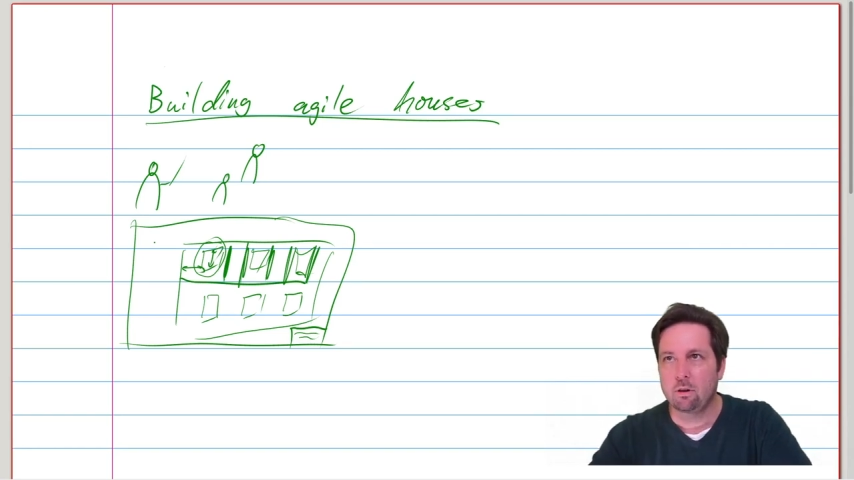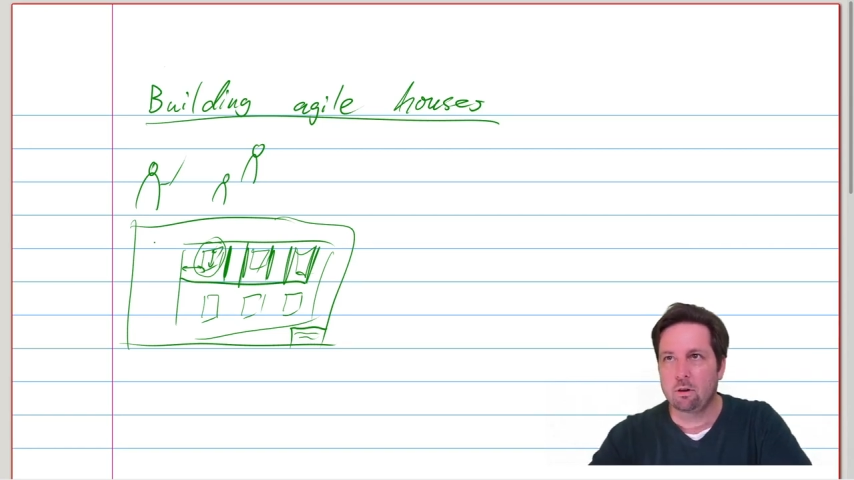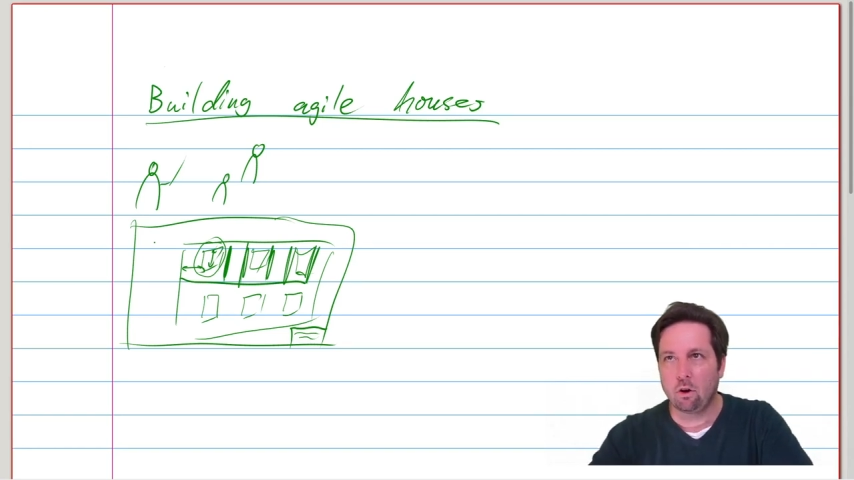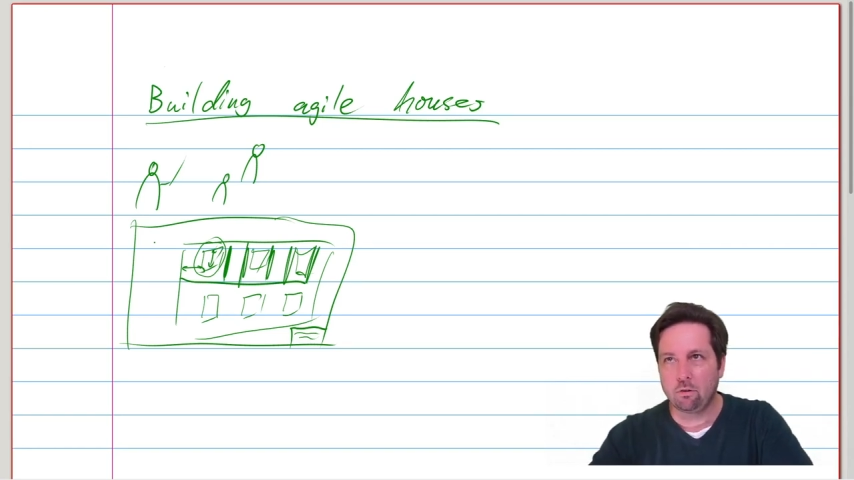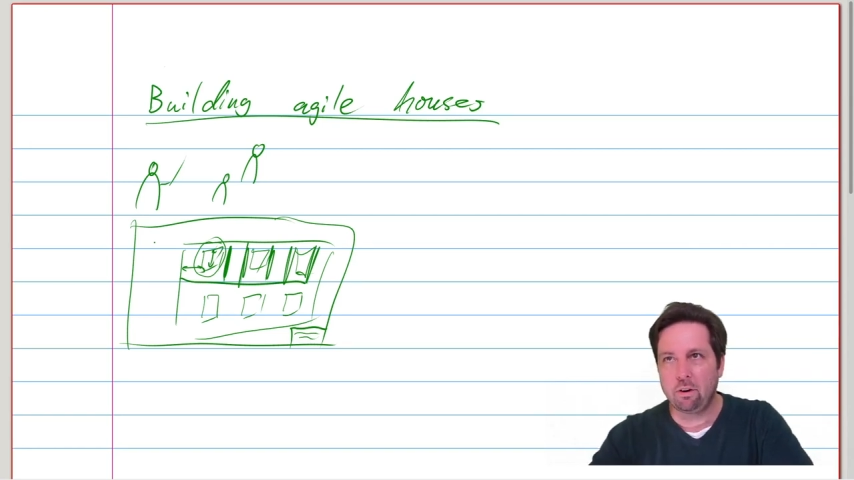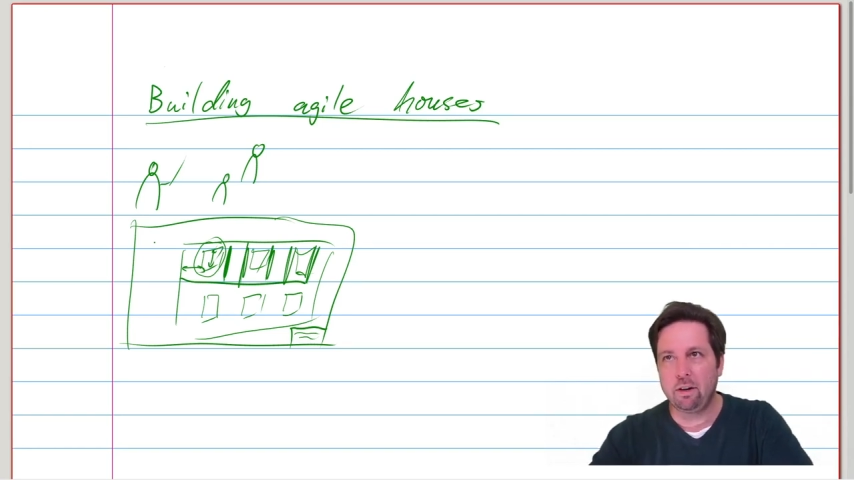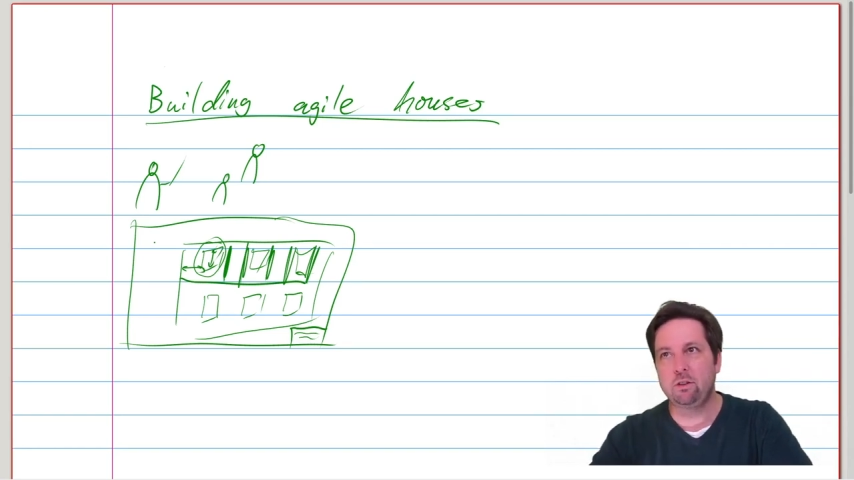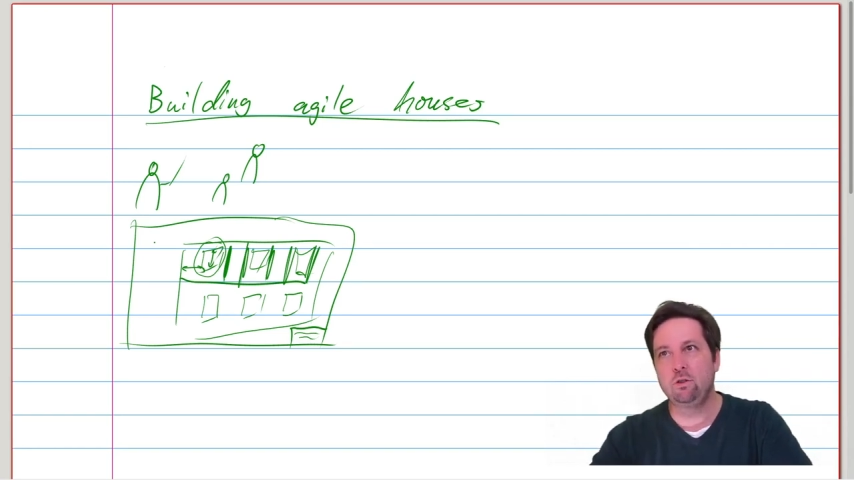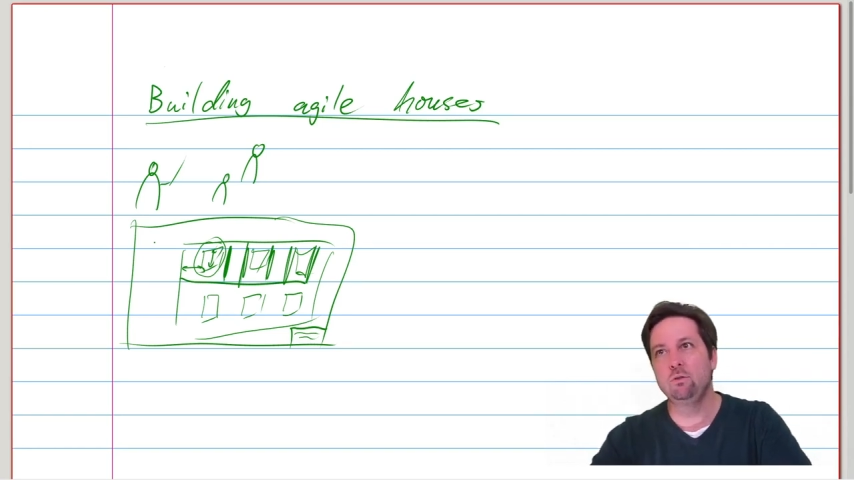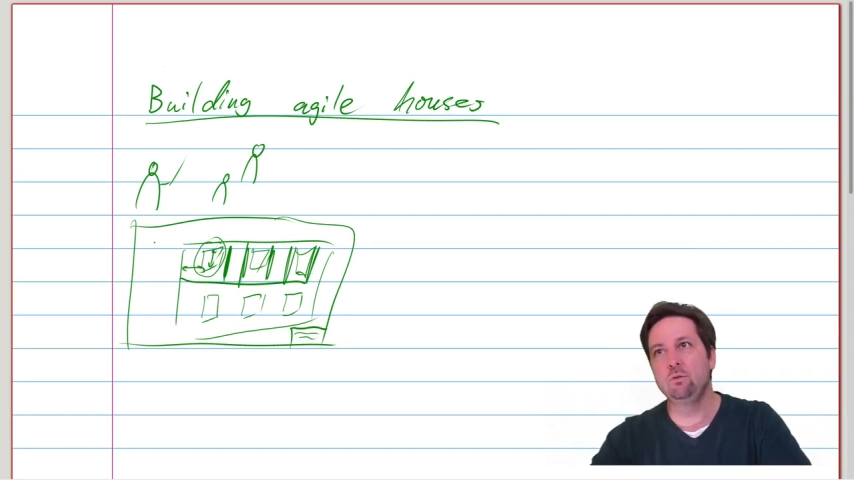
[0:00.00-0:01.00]
contrary
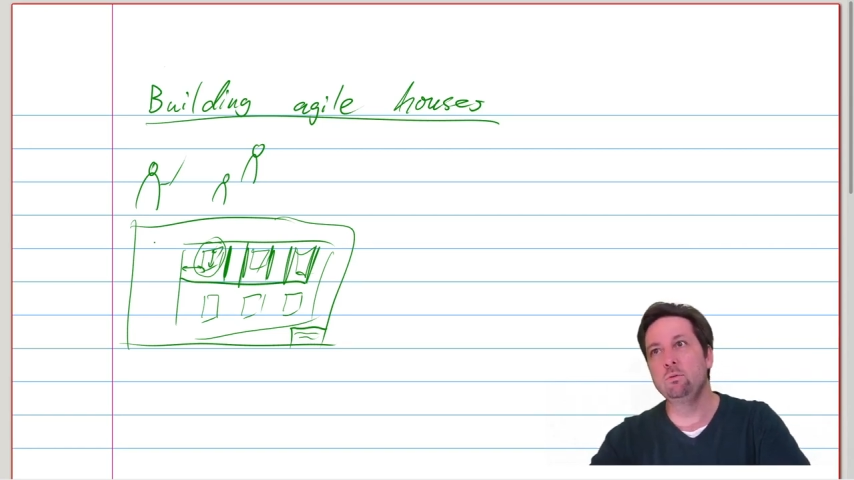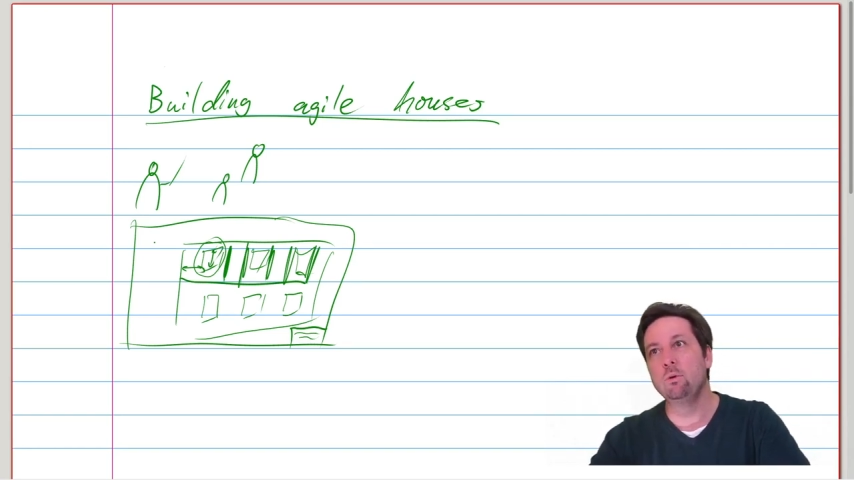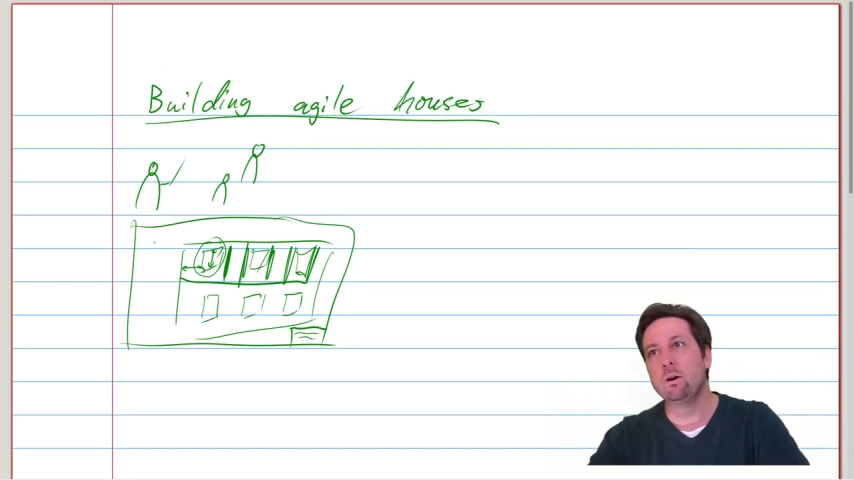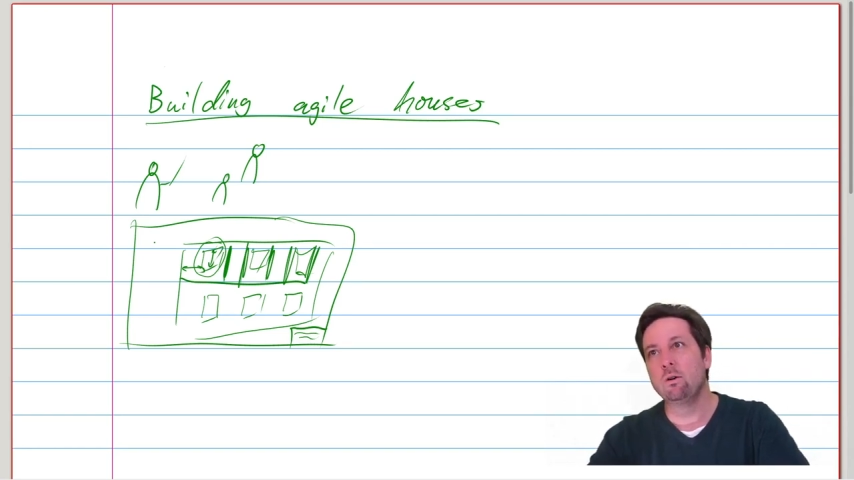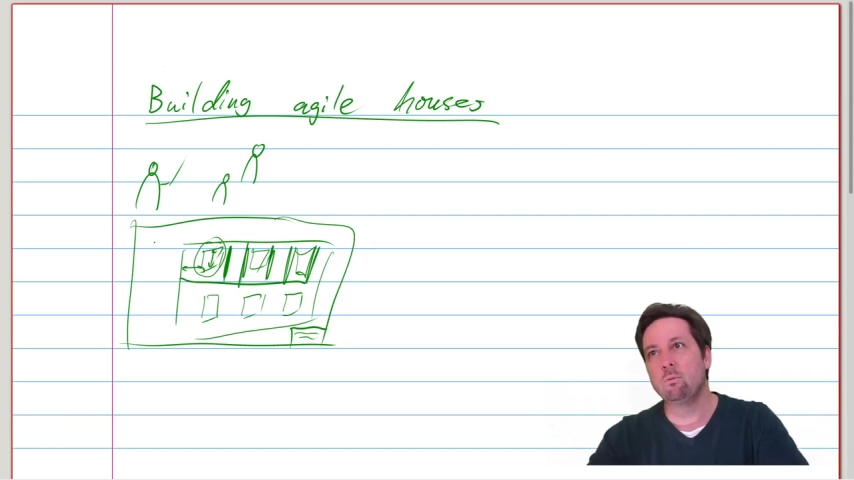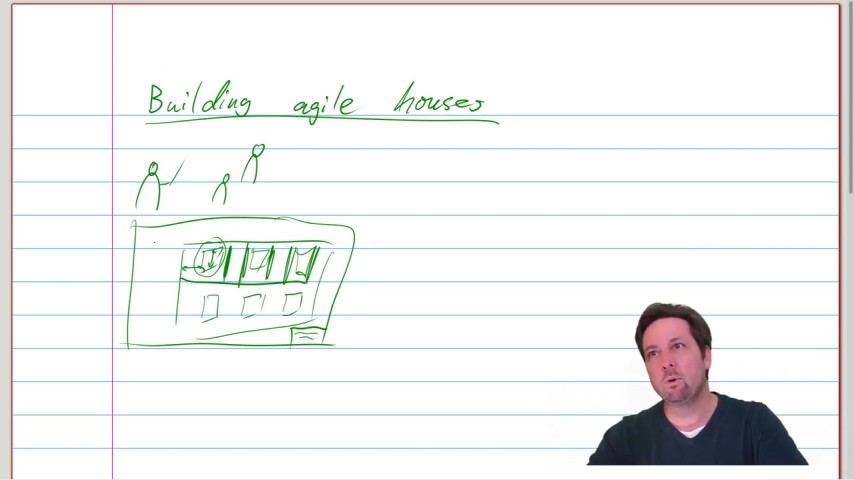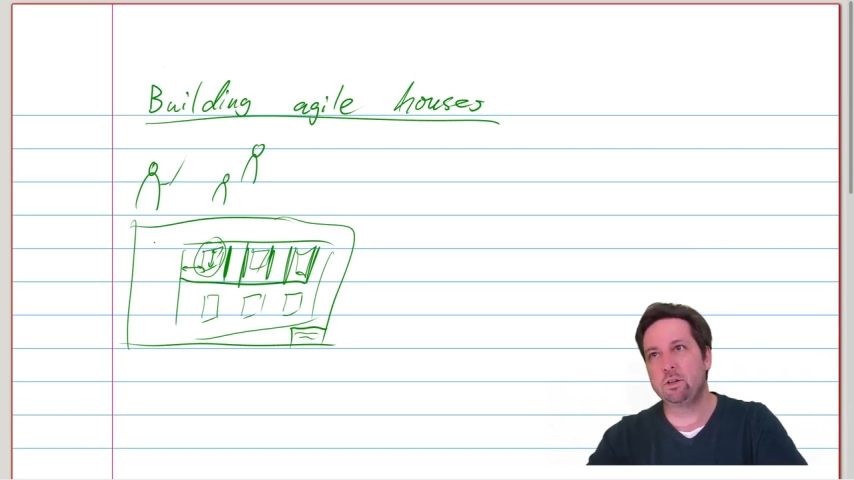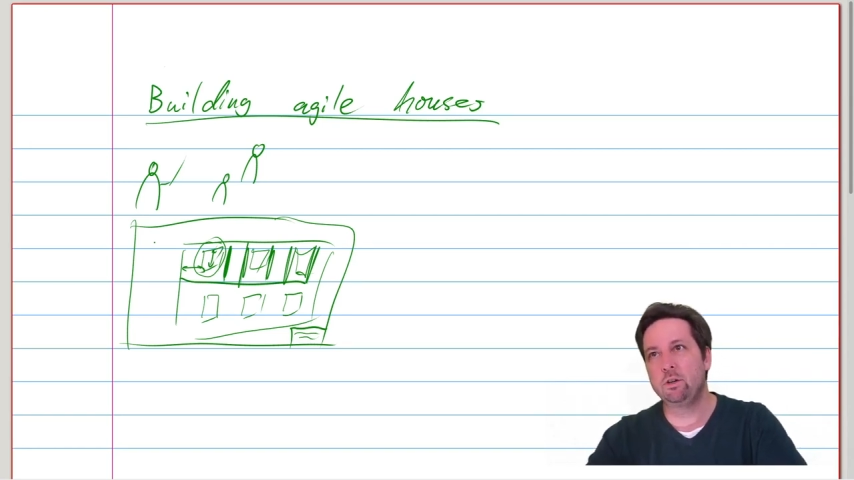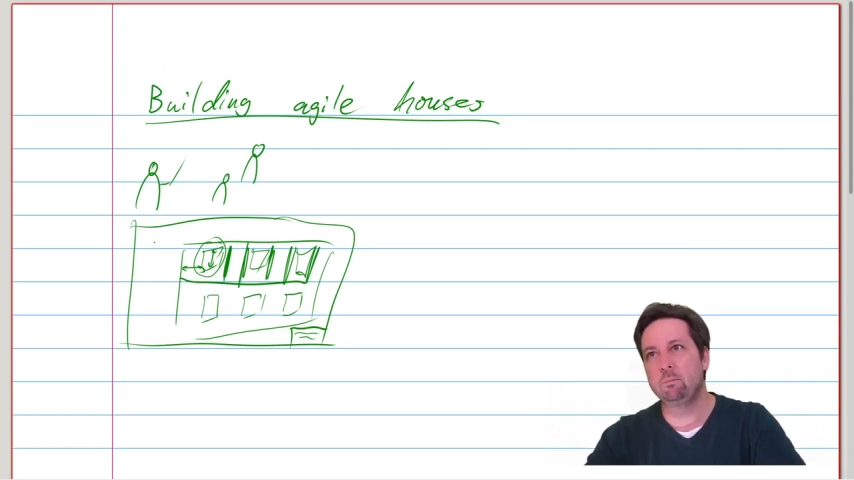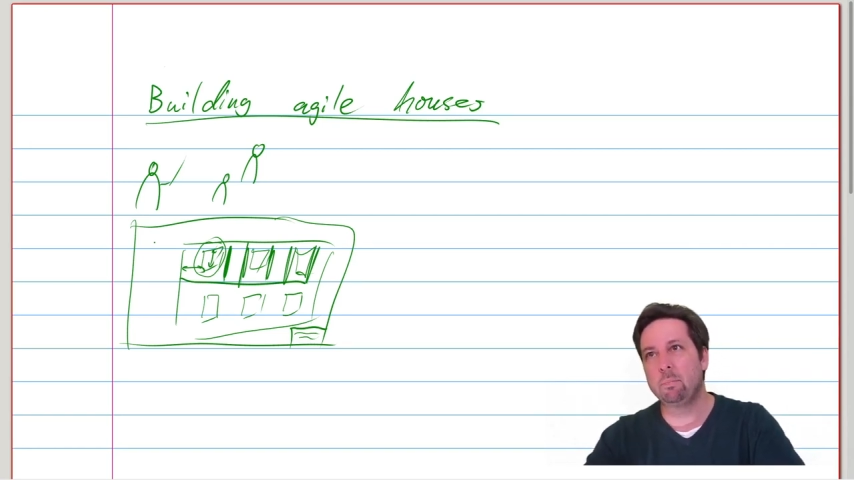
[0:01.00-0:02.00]
to
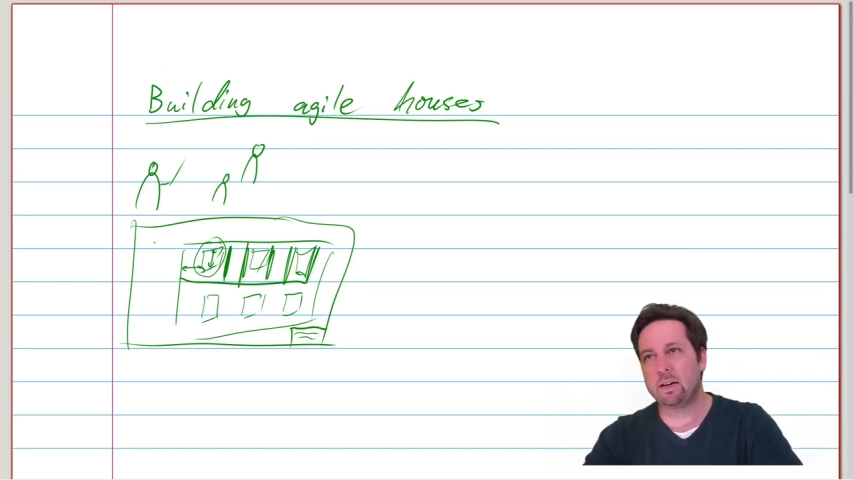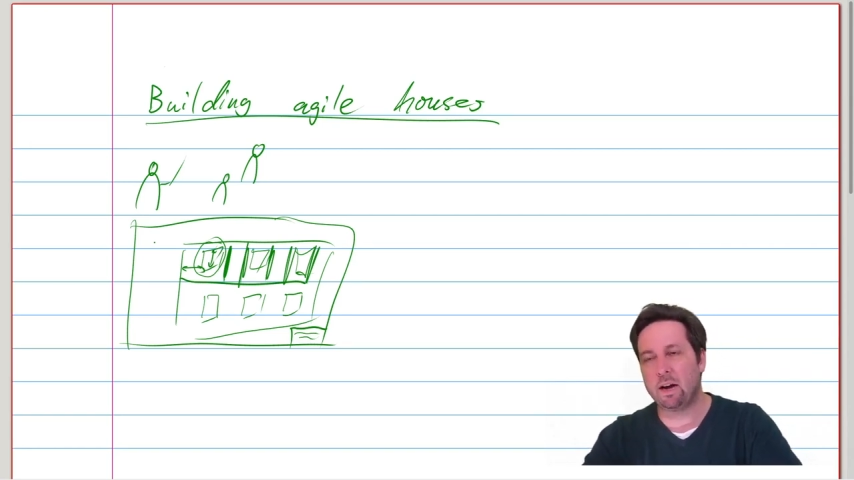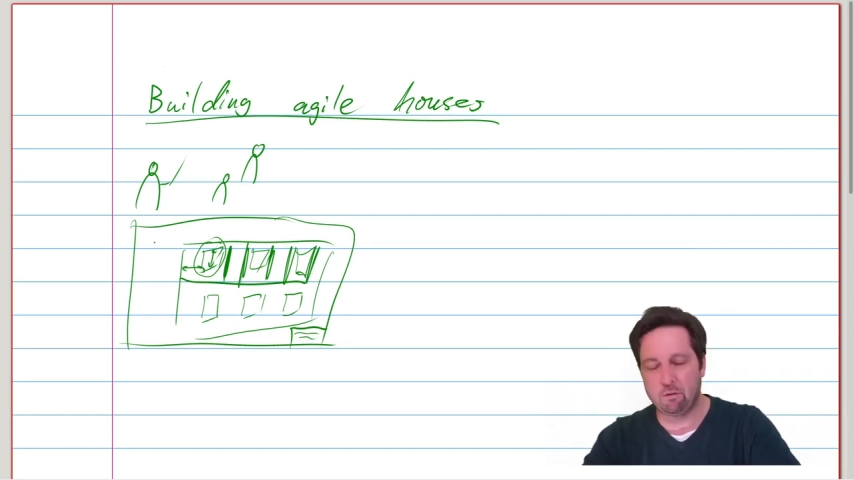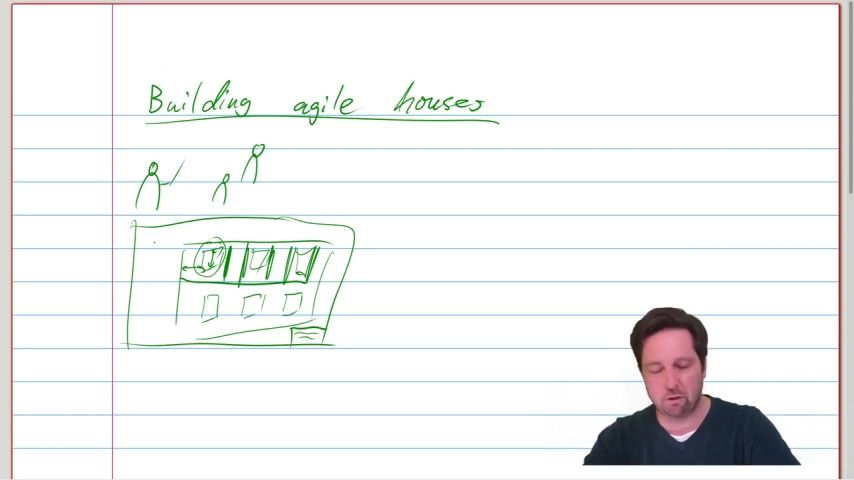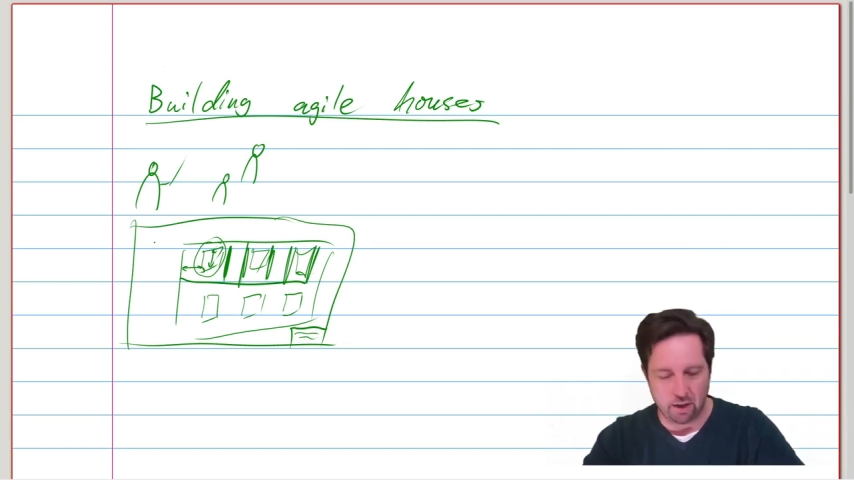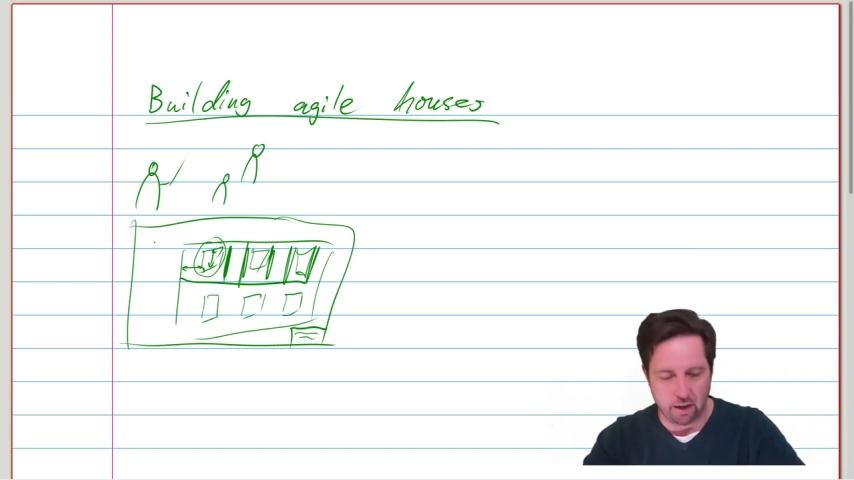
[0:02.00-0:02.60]
what you might have in your